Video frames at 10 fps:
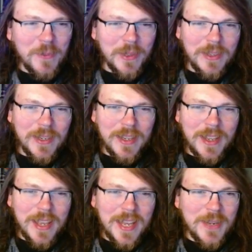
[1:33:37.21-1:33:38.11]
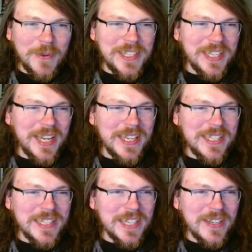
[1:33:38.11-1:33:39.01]
But anyways,
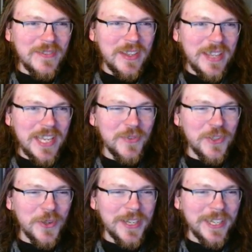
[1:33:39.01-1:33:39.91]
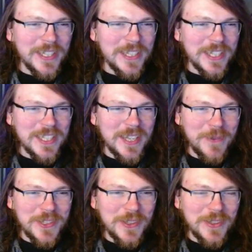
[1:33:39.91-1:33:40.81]
guys, thanks for joining us on this
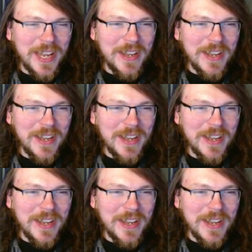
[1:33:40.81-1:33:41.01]
episode.